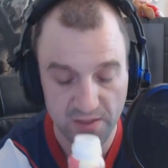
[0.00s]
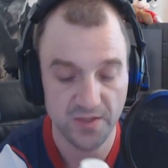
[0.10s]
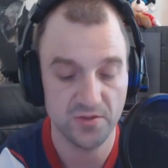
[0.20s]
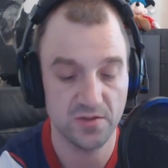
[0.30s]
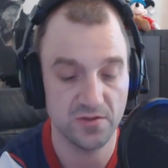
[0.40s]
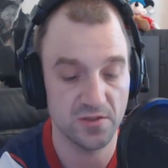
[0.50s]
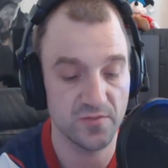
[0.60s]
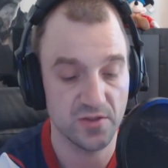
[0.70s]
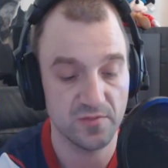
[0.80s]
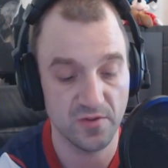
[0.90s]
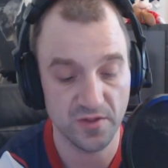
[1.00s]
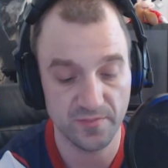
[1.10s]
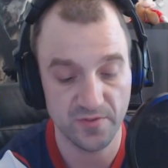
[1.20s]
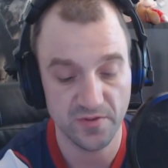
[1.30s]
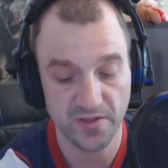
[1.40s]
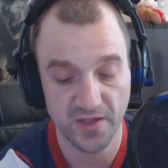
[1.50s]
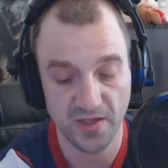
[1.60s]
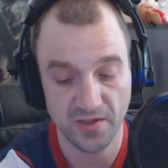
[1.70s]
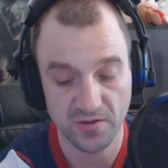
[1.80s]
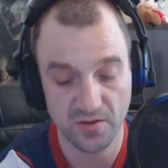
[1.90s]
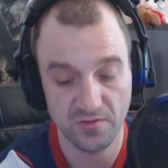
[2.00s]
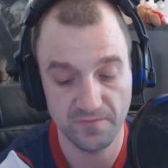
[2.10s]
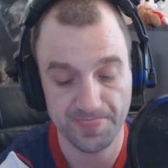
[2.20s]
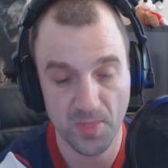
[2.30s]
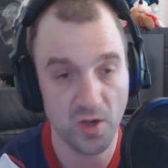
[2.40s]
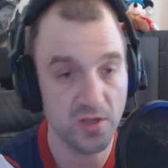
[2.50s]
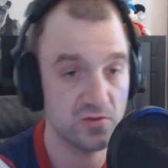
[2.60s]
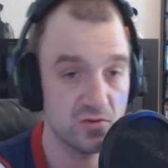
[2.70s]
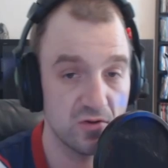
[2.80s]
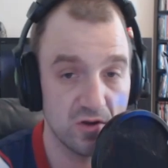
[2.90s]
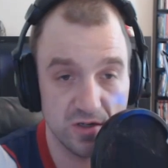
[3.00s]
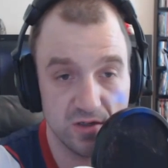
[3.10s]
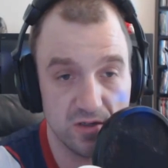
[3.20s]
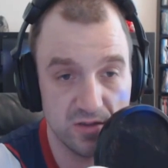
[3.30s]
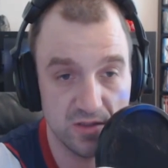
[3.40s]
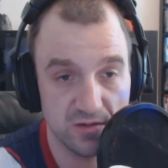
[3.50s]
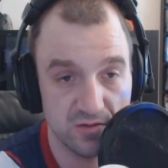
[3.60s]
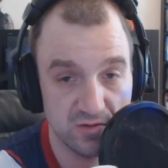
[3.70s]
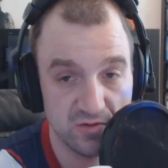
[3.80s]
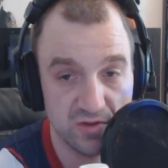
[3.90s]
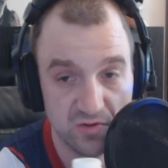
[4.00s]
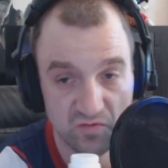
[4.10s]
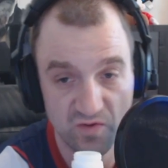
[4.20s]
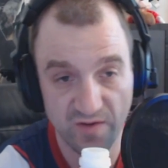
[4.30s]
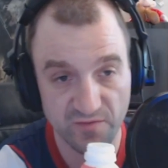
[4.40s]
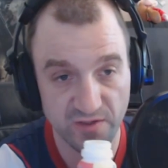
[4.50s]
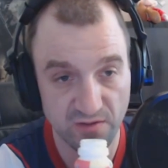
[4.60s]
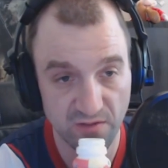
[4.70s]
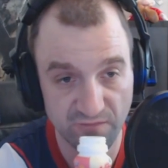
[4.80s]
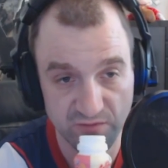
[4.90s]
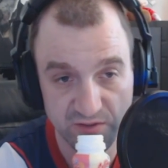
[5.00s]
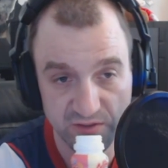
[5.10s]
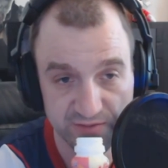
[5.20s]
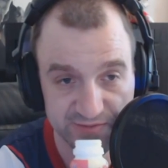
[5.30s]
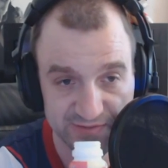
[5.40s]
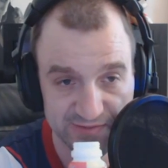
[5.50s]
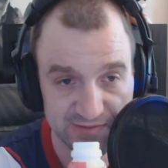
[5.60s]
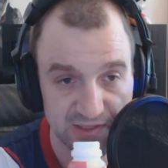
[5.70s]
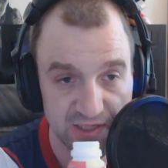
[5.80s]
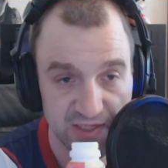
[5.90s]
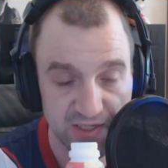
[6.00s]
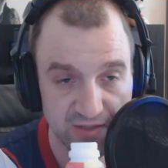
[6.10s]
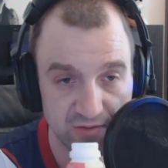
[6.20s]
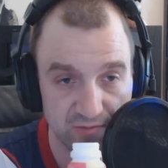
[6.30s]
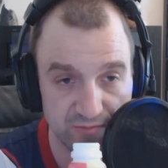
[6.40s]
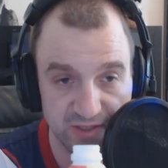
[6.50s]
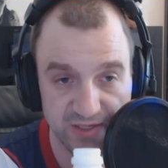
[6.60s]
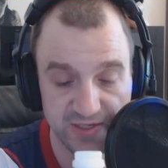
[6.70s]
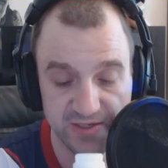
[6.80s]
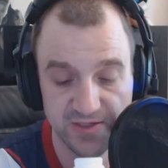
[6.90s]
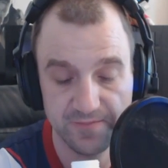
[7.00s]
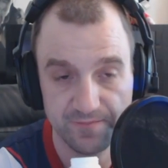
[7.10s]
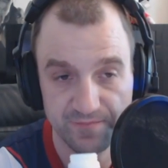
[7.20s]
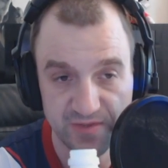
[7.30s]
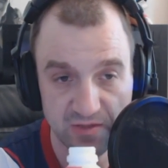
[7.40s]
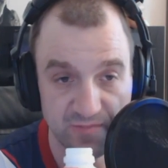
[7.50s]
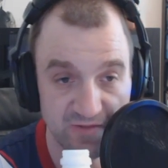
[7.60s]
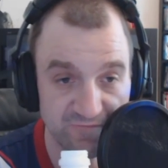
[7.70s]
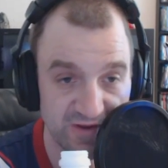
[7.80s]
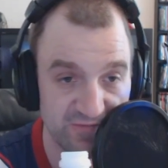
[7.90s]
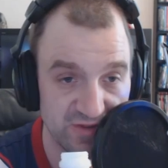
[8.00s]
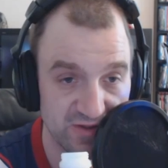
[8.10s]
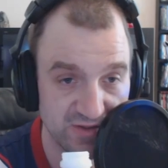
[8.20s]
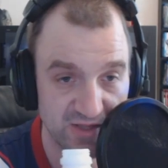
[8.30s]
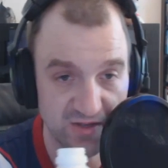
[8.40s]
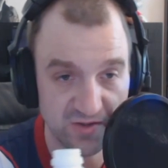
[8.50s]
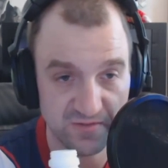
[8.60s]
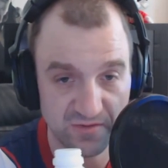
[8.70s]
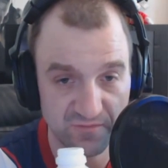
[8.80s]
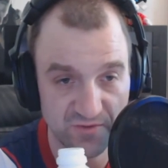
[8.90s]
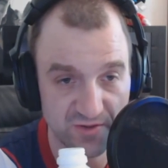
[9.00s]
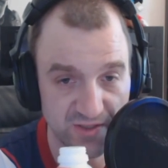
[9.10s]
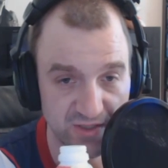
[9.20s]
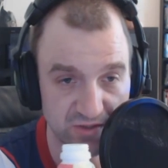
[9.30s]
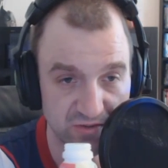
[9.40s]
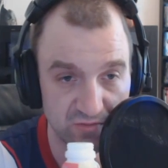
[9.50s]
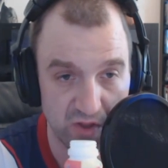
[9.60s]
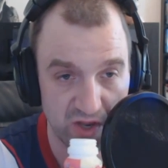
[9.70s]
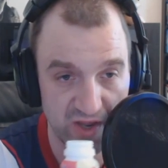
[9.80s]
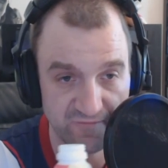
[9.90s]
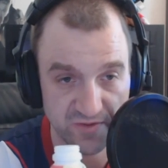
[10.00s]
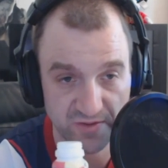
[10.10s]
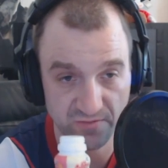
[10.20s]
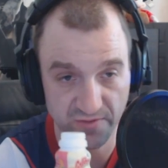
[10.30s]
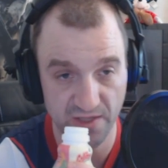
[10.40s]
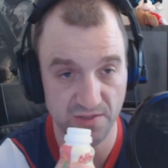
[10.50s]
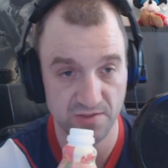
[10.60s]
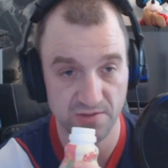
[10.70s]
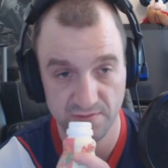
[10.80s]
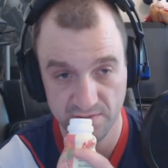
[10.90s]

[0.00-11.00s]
and actually legitimately smells like birthday cake. So our, our the driver that delivers it, he told me that uh, they made 5,000 cases of this originally, and they sold every single case.